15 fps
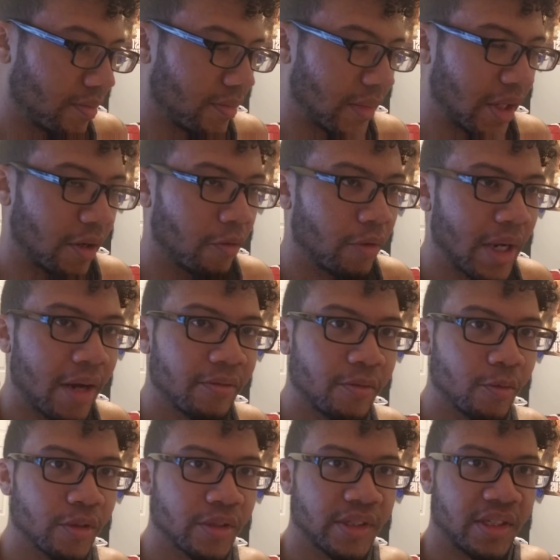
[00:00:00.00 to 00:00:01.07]
you know, we haven't
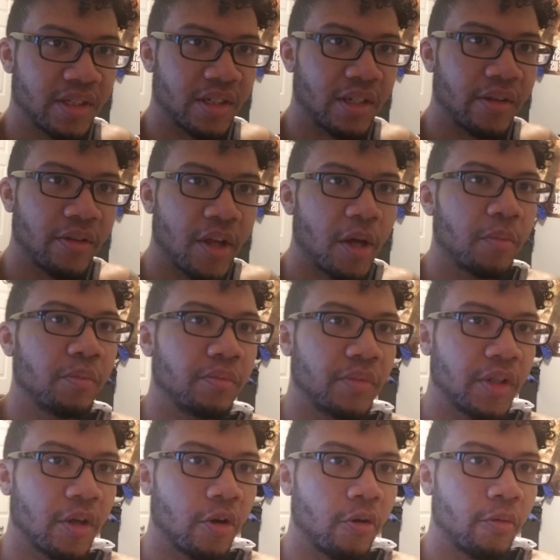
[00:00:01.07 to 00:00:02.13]
really seen them, you
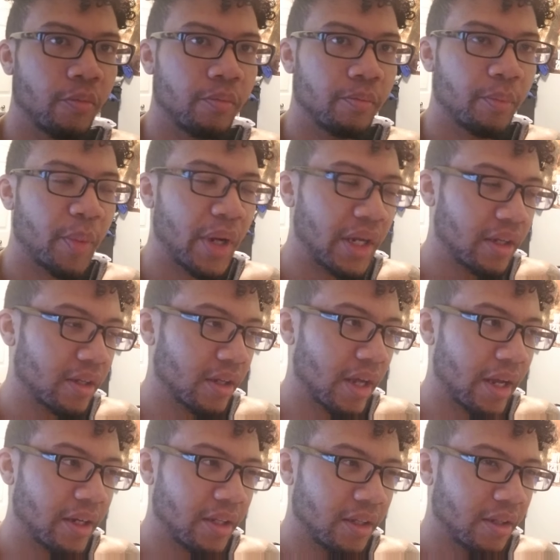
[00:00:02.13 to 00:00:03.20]
know, make
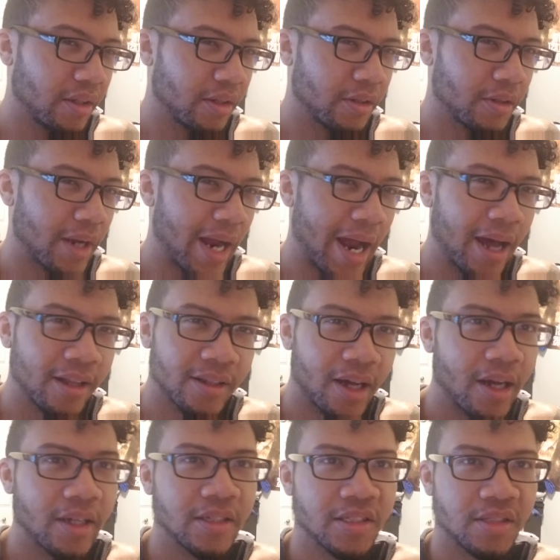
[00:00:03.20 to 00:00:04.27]
any
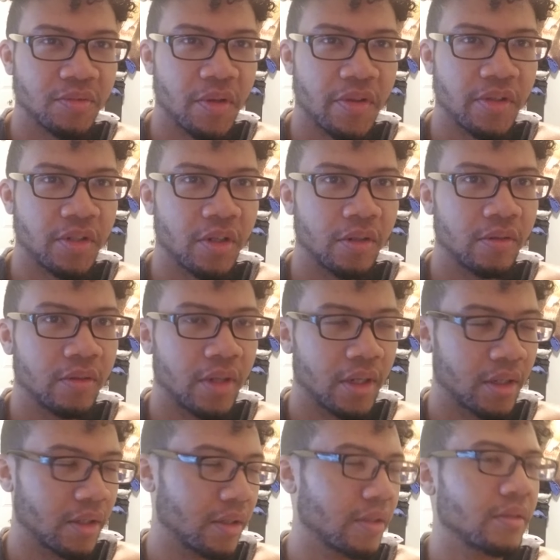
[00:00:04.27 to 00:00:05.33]
allies with, you know,
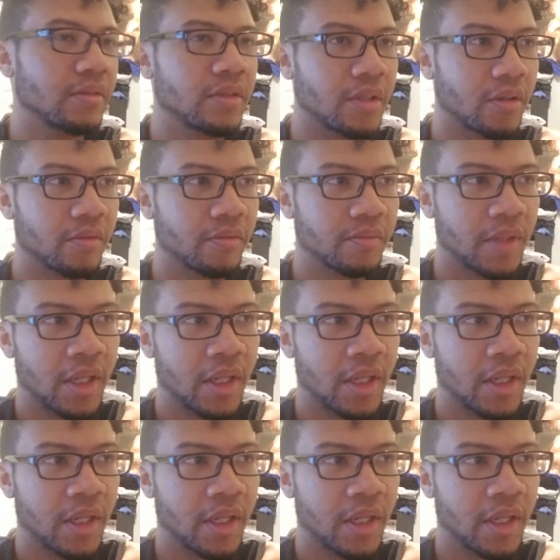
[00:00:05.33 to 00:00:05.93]
uh, you know,